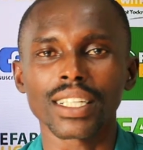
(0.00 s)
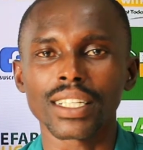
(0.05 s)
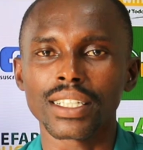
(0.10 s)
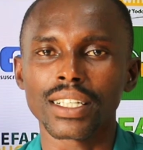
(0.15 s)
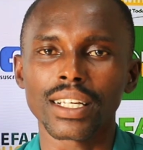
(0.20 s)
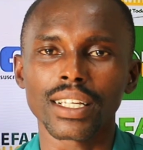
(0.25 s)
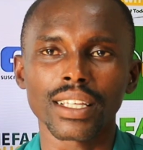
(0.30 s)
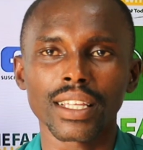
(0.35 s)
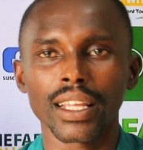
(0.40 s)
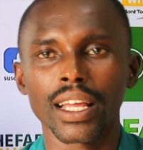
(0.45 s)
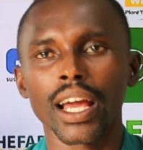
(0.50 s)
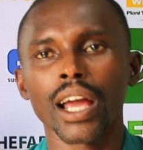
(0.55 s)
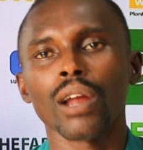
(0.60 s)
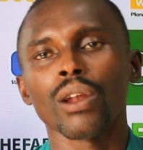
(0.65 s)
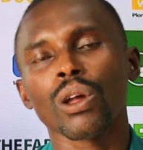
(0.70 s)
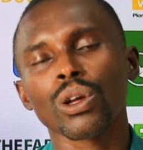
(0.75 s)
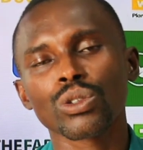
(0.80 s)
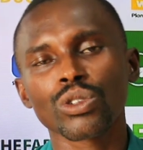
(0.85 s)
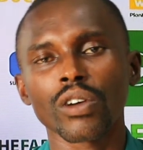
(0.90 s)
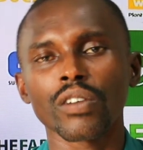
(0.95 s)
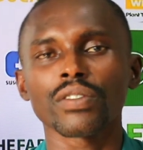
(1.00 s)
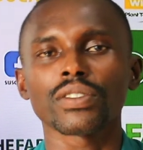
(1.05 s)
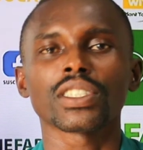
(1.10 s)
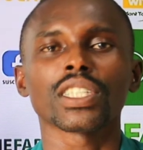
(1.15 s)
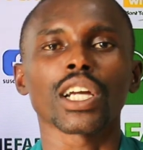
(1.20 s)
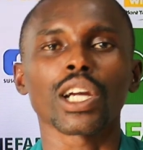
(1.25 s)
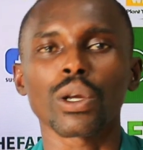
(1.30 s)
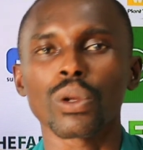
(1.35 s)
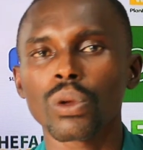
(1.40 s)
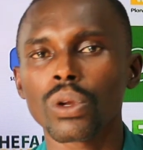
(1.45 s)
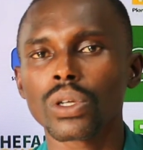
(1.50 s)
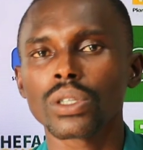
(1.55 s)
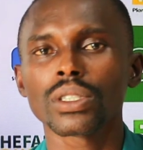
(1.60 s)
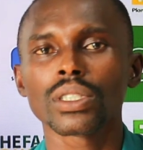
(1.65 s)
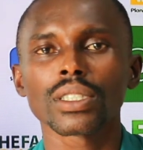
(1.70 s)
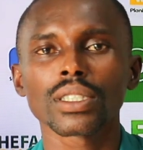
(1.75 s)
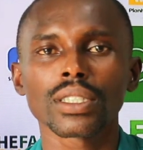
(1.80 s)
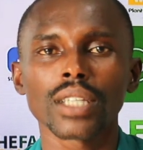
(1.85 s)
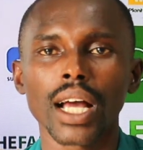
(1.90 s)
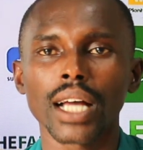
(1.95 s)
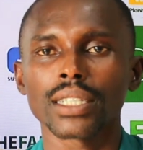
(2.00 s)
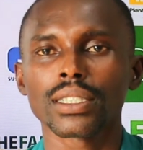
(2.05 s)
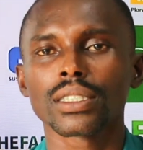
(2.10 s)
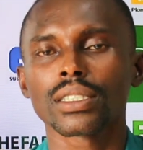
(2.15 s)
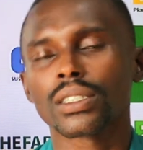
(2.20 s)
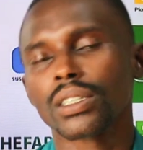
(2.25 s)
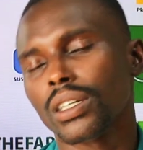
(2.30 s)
and then there are a lot of technologies that